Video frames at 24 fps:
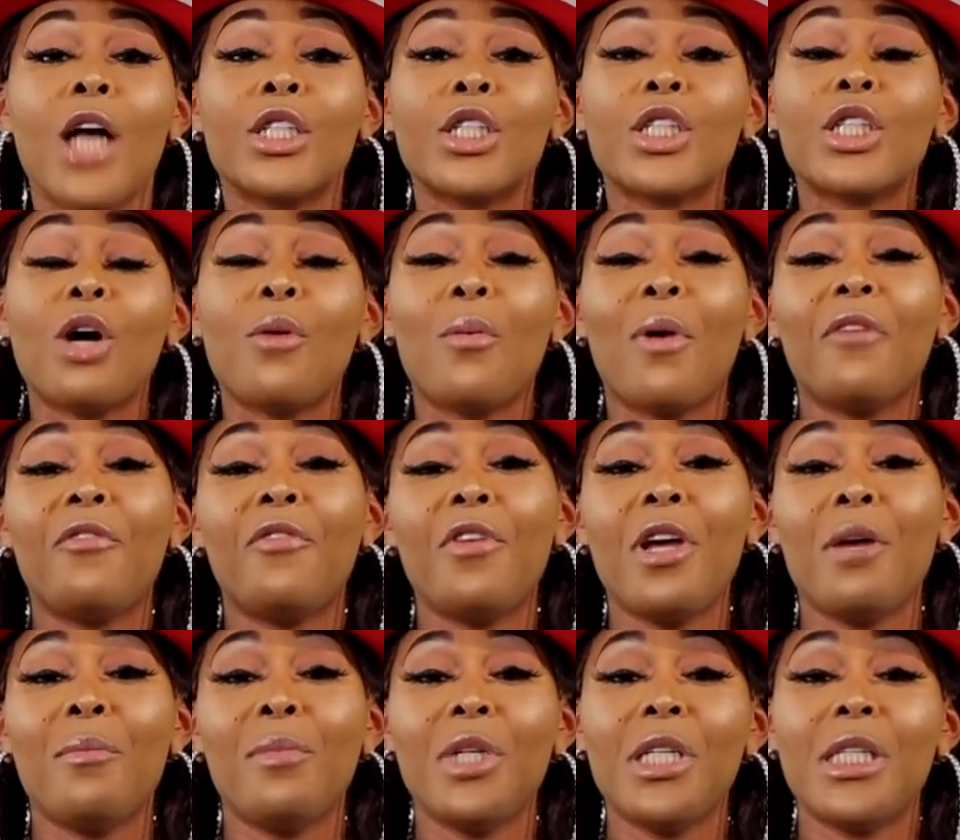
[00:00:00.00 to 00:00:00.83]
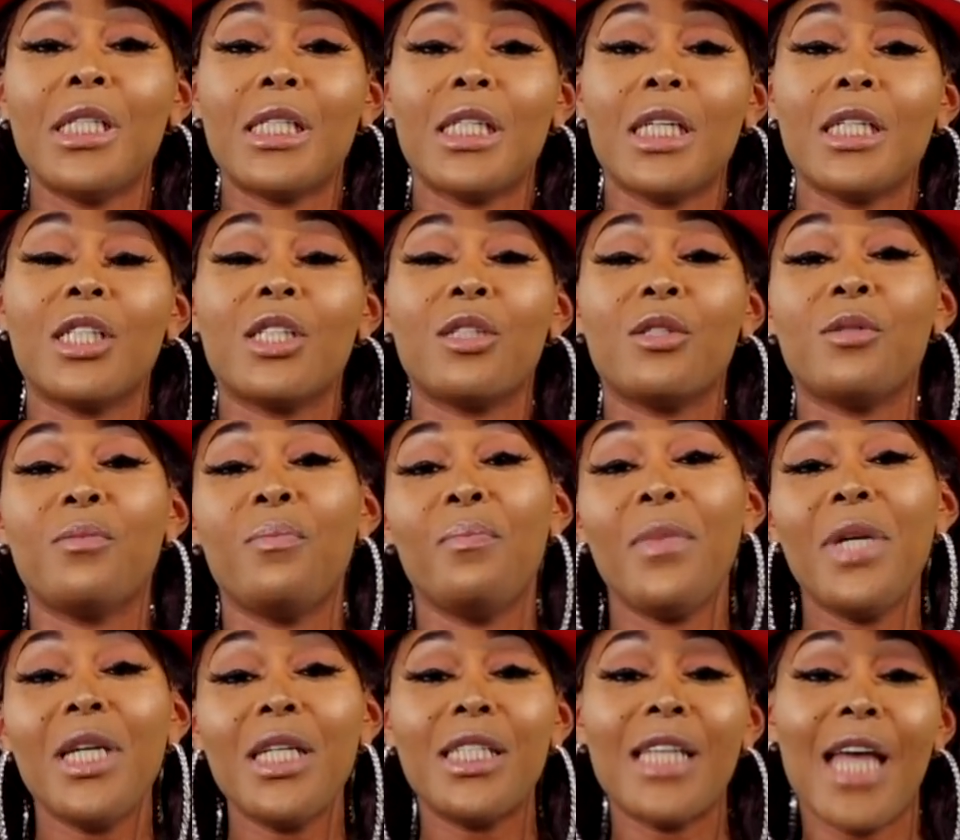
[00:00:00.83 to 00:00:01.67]
So my family sits
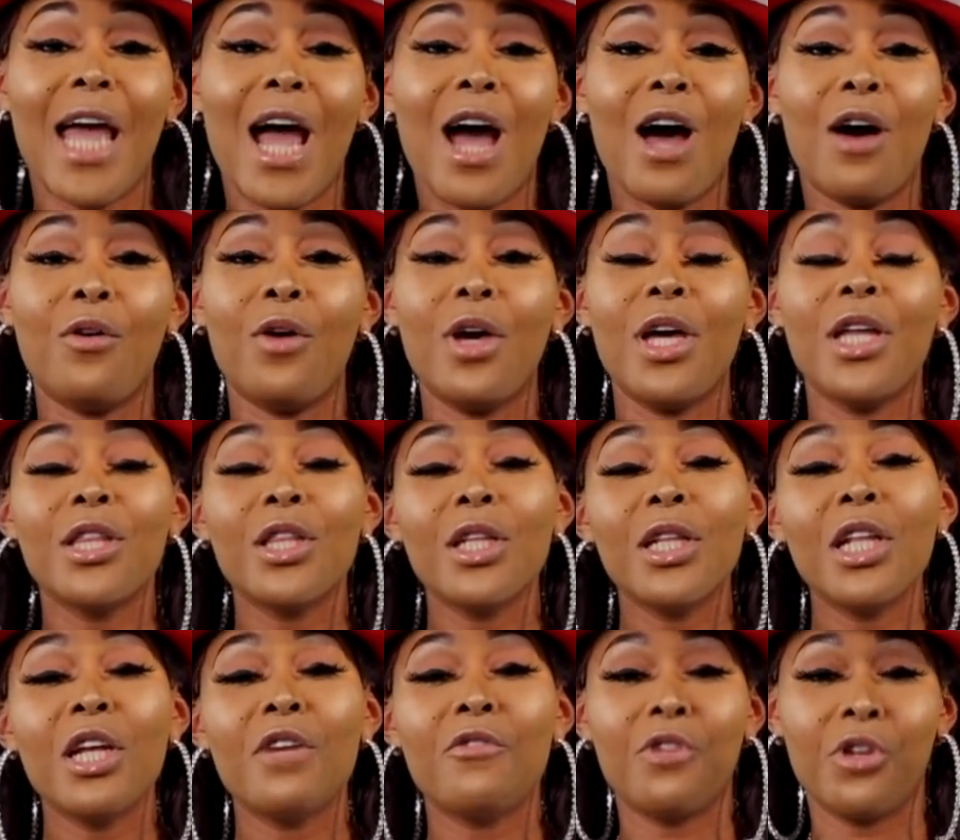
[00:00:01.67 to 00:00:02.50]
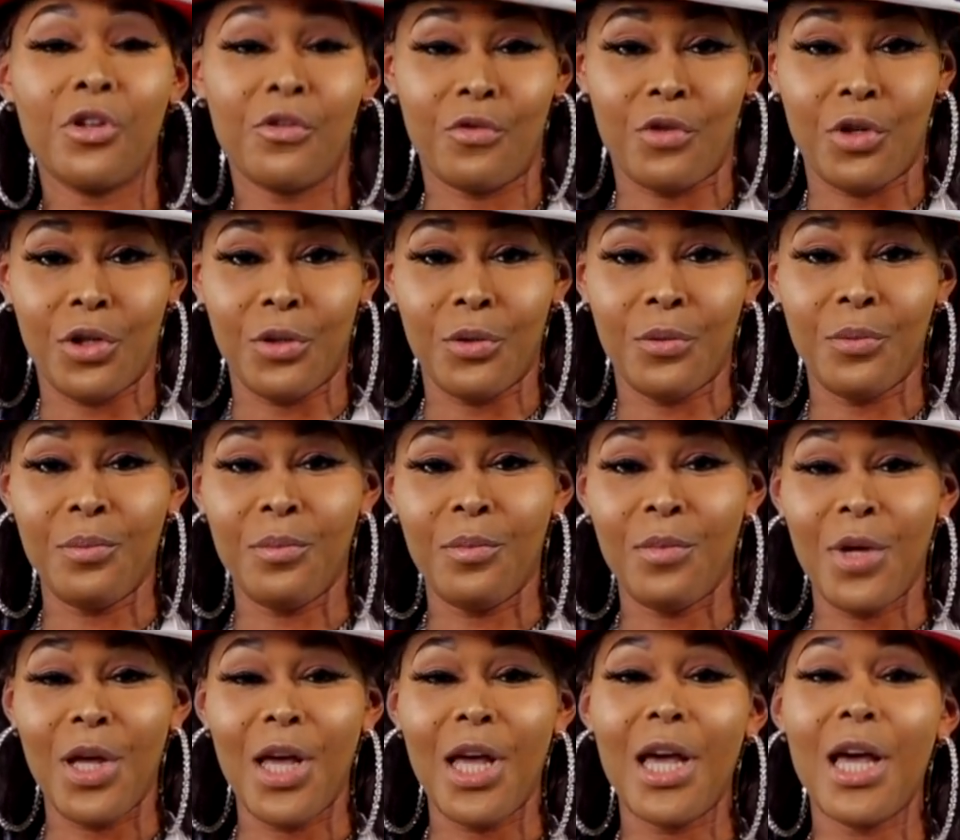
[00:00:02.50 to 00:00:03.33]
me down in the living
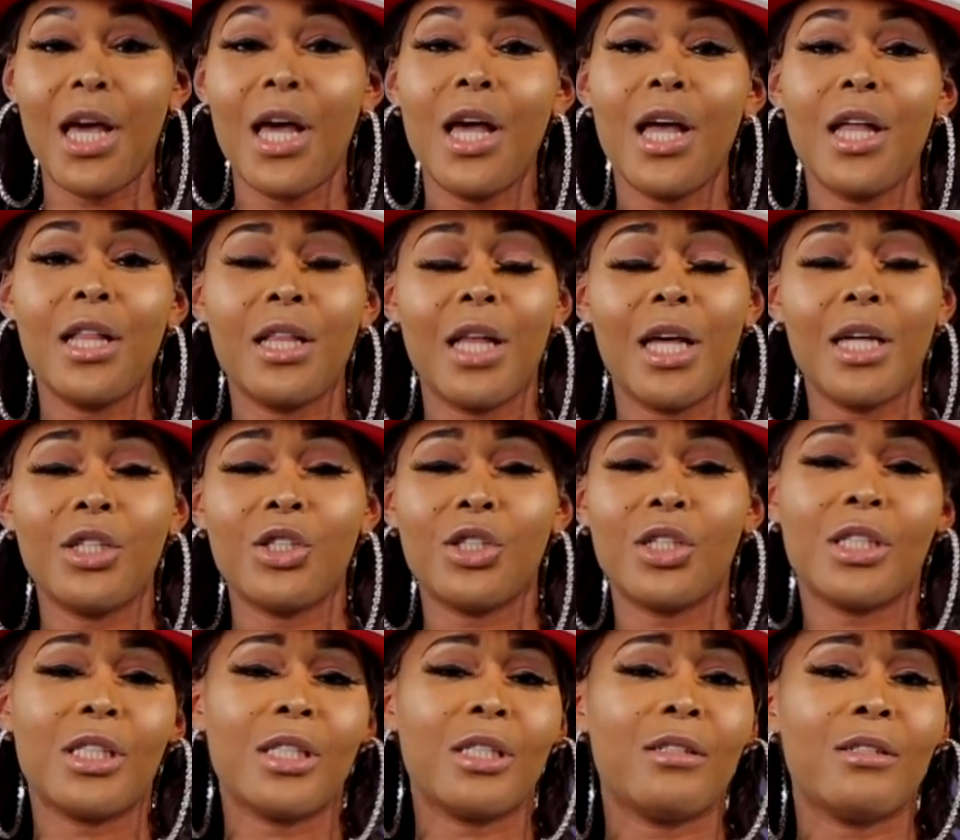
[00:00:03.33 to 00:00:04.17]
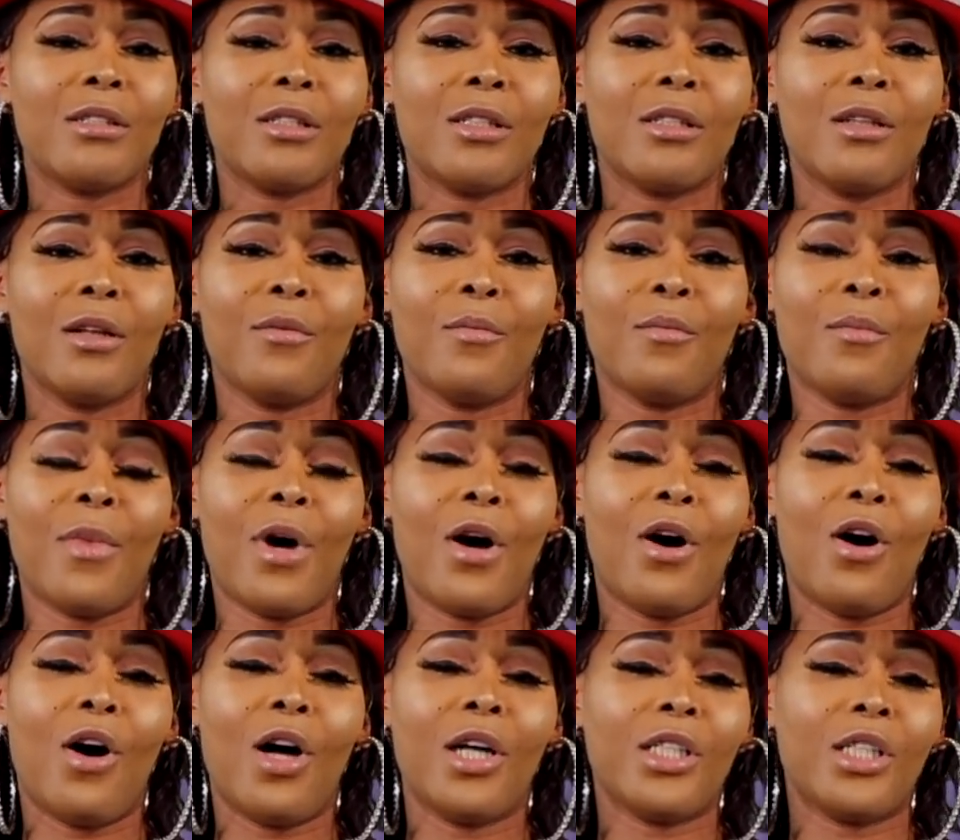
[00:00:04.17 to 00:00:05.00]
room and they just, my
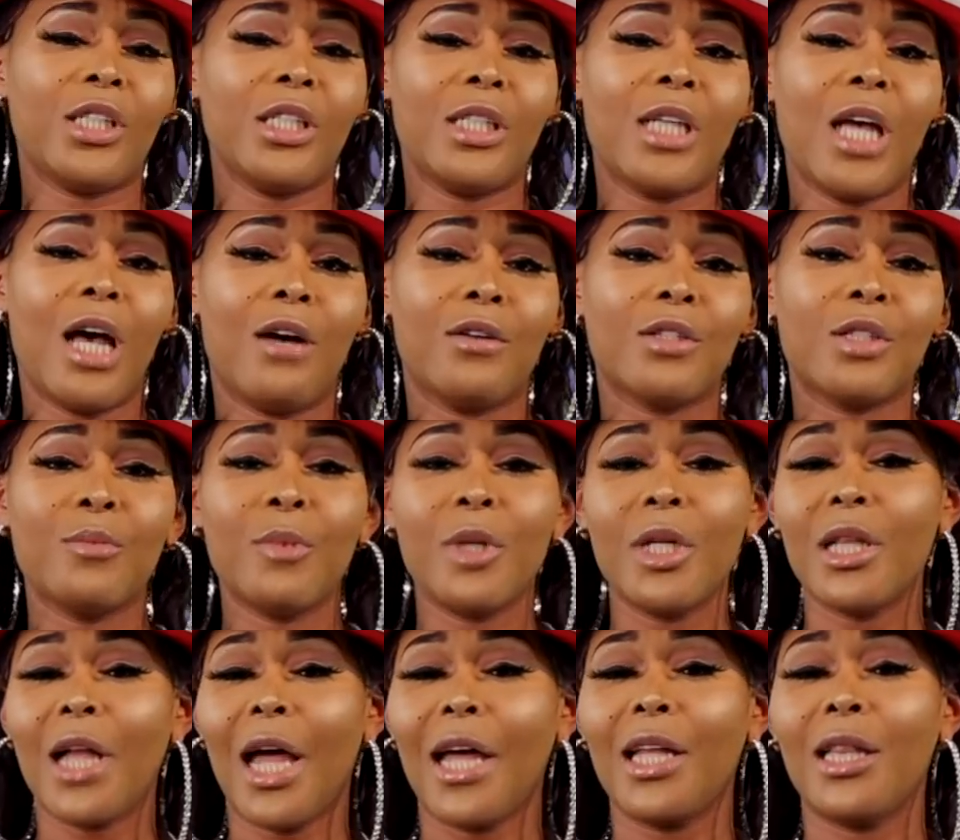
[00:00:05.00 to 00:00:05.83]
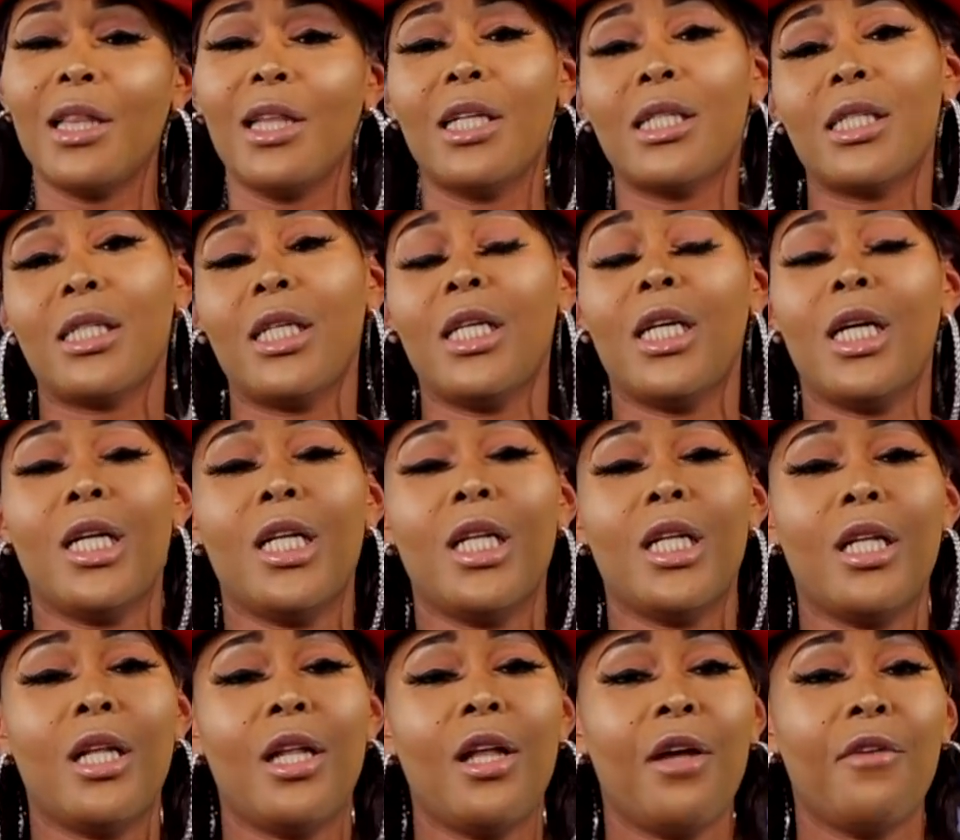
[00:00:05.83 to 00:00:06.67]
aunt, she tells me like,
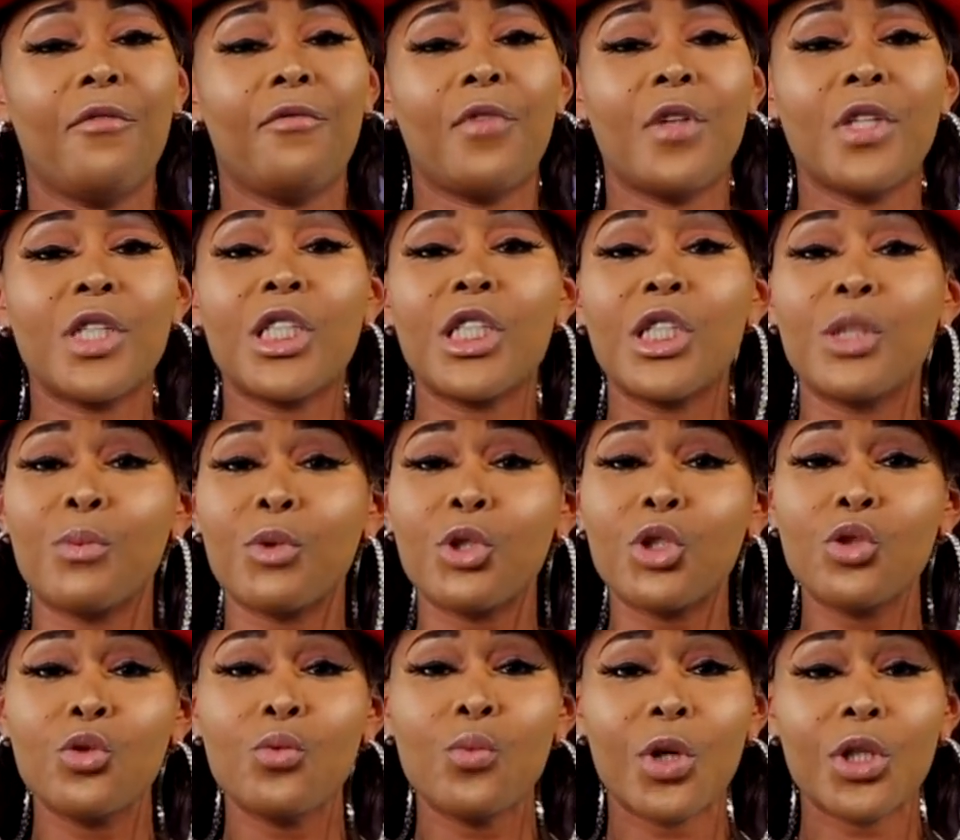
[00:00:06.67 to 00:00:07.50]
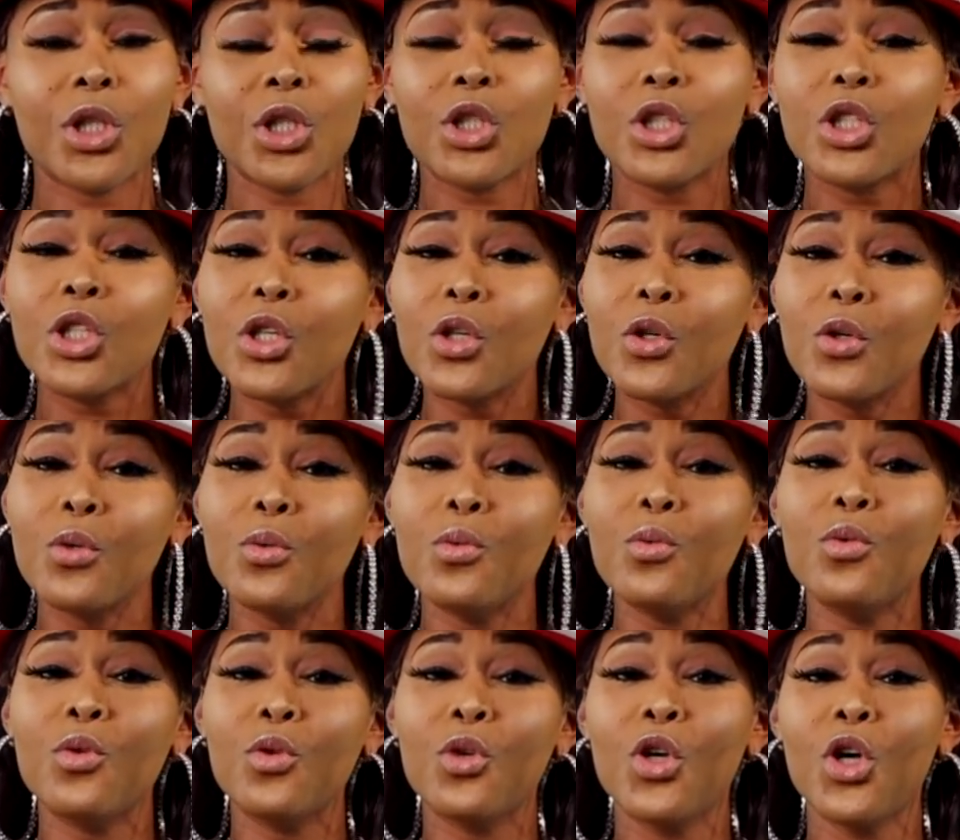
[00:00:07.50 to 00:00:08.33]
listen, if this is what you want to
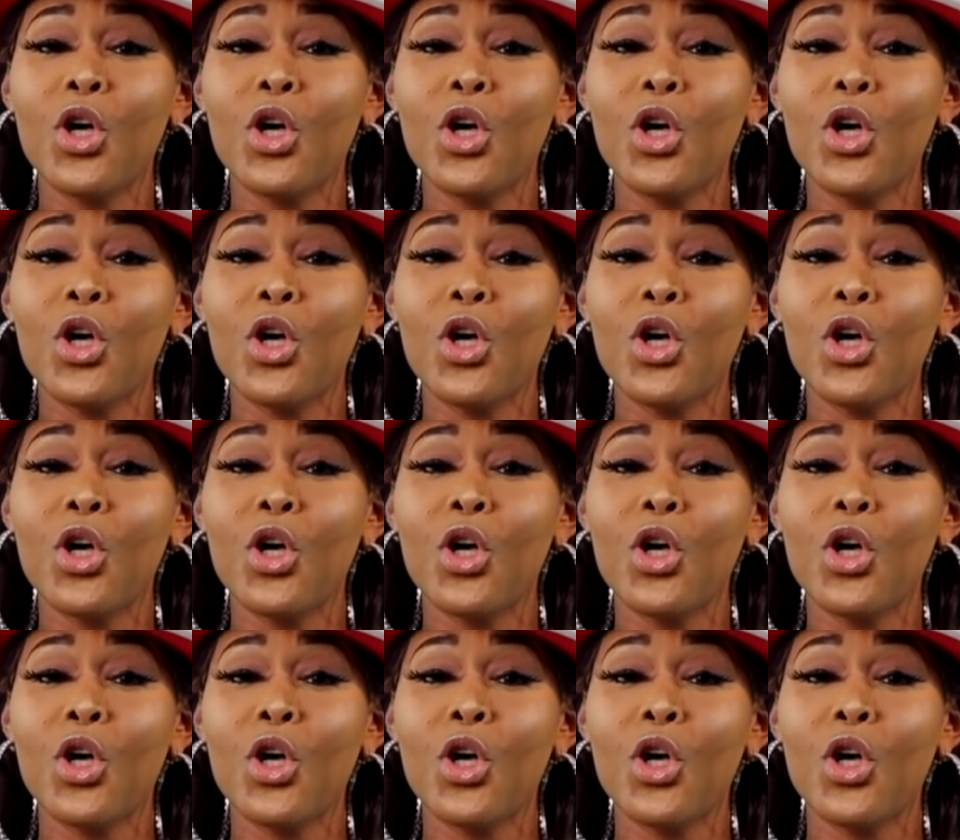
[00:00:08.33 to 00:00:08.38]
do,